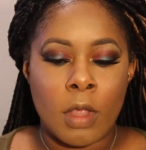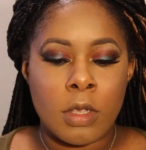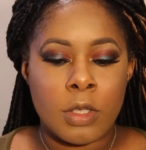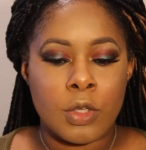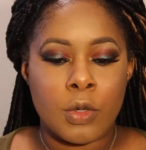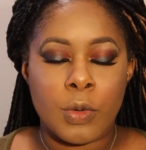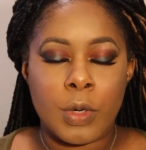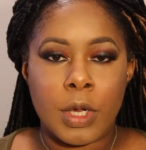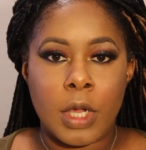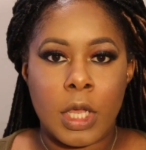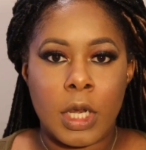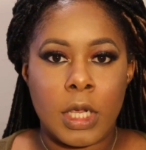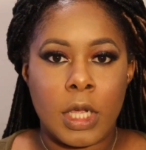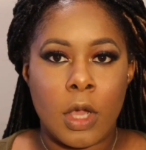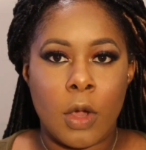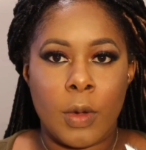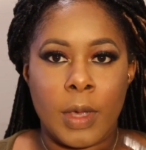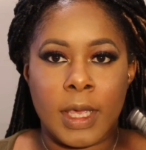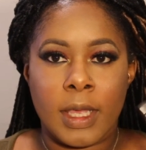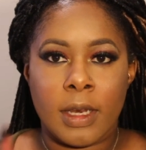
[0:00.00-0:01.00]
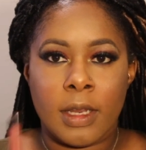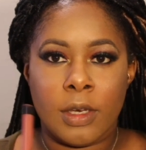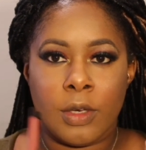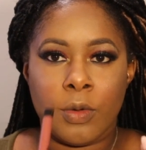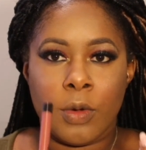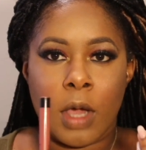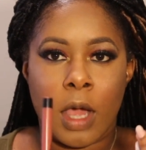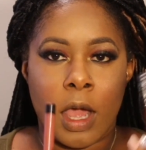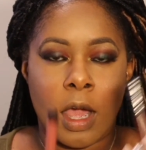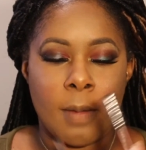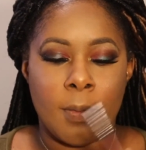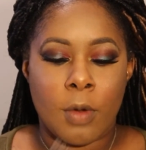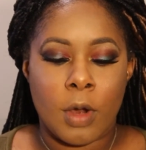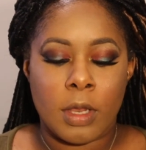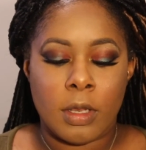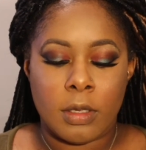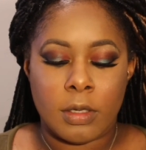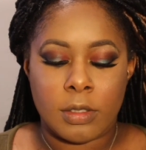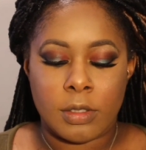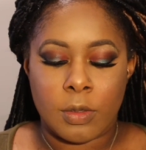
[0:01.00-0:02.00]
So we're gonna go in and do an
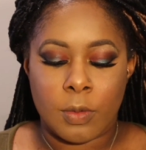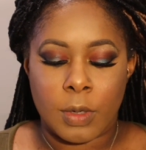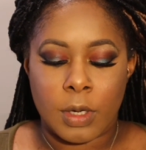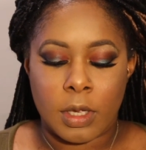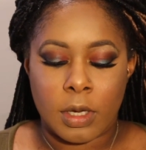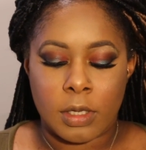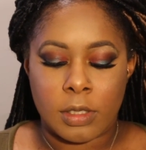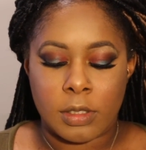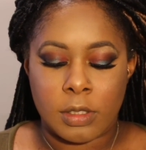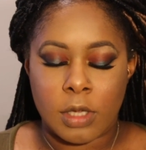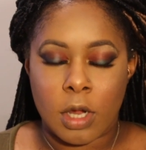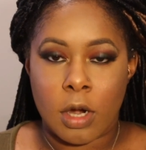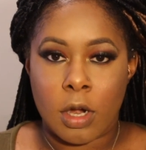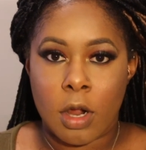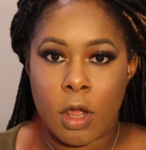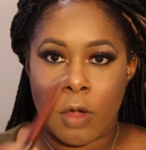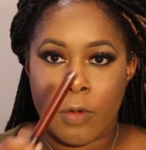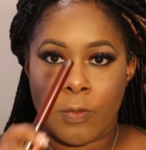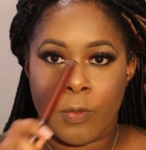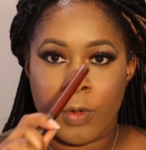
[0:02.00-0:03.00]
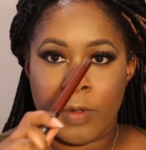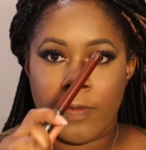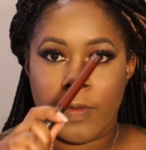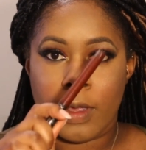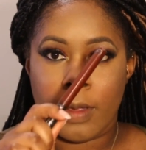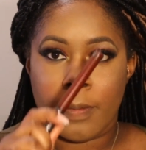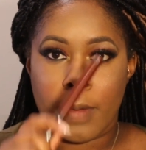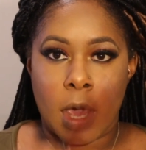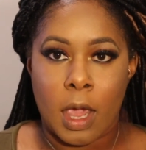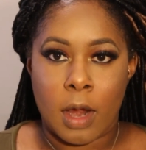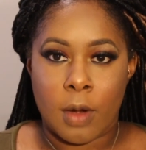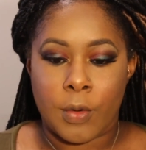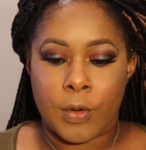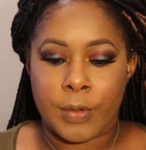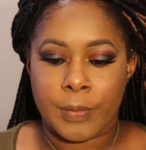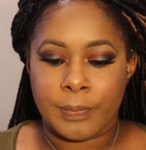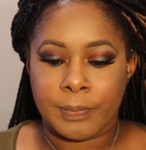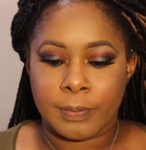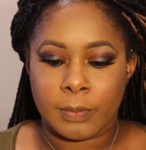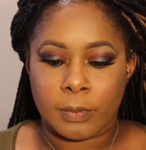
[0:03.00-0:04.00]
ombre look. So we're gonna start off with Vampira.